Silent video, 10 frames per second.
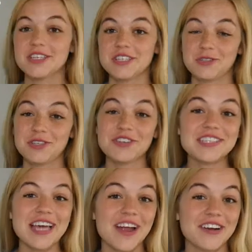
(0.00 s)
Choose your
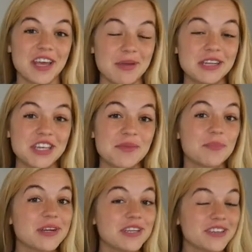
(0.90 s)
desired image and
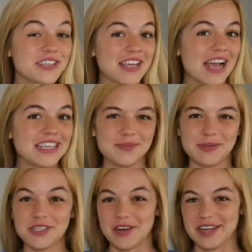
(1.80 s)
print your design to be
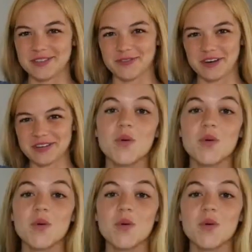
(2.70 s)
transferred,